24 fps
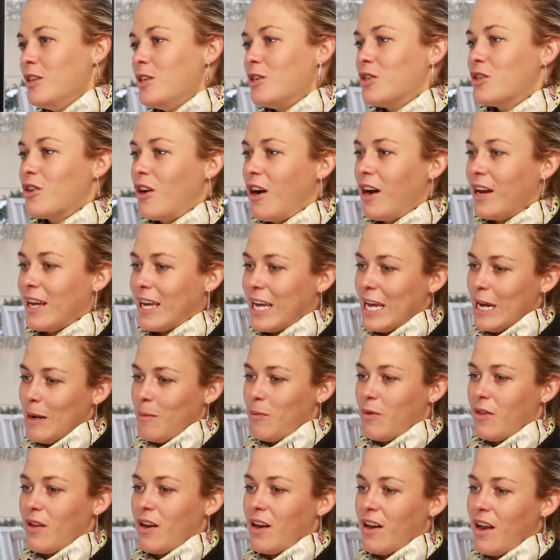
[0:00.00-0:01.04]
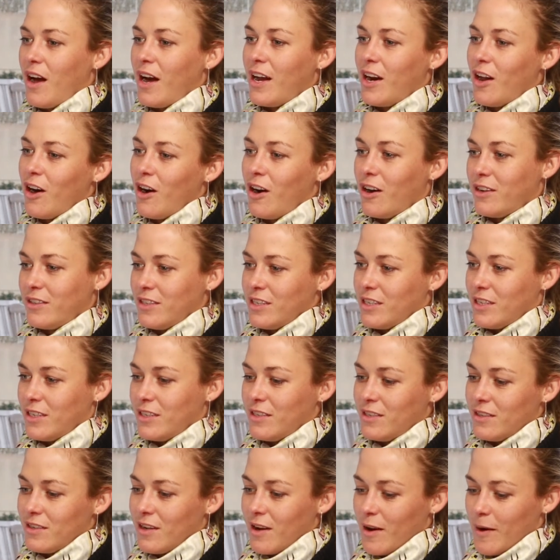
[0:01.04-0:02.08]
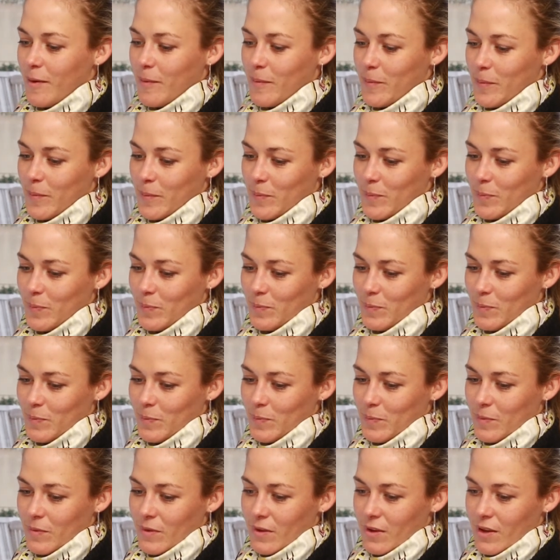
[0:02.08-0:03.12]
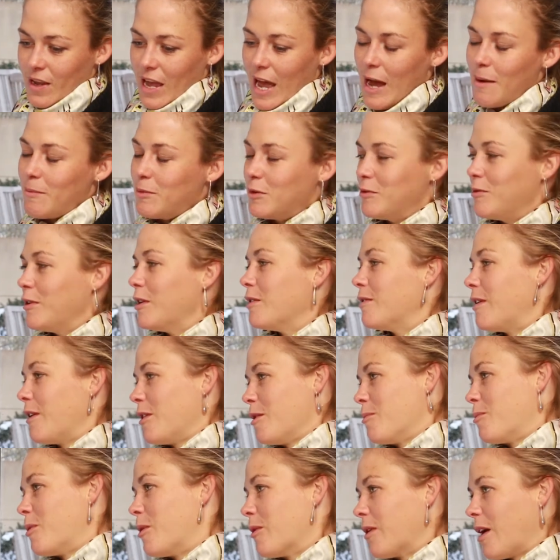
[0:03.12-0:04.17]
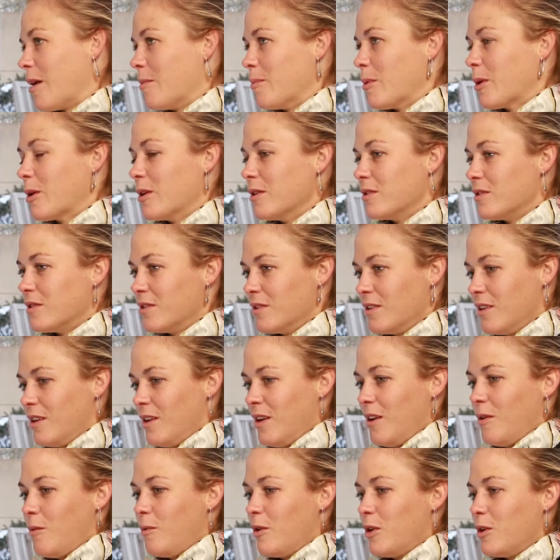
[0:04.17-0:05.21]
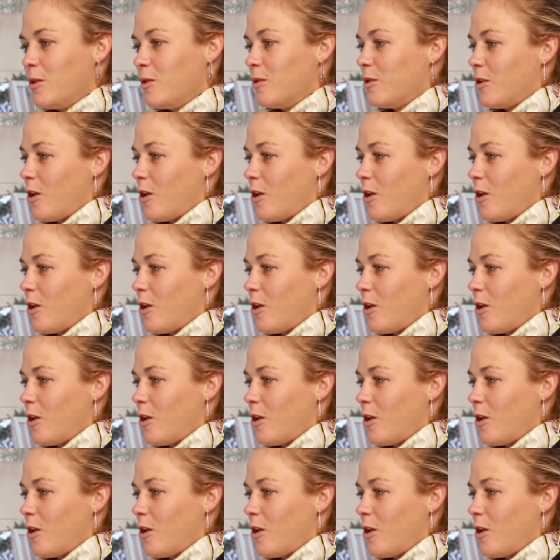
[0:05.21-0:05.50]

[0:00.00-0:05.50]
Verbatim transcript: to try and keep the light-hearted um, atmosphere around the program, because we all